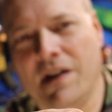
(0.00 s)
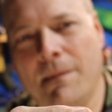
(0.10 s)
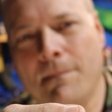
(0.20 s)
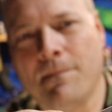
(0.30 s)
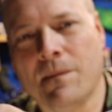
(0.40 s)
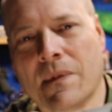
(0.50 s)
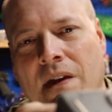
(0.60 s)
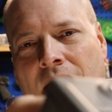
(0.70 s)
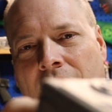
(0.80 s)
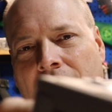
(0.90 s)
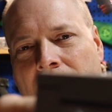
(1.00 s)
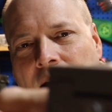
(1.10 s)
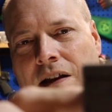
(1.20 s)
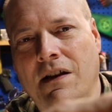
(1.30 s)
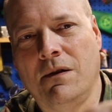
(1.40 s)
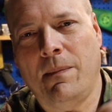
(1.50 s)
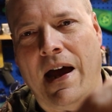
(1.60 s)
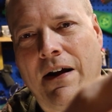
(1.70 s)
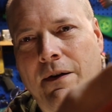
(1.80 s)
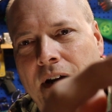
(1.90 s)
up. Then your
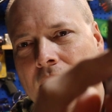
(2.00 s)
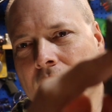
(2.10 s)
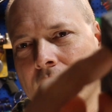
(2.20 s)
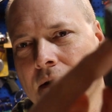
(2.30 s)
battery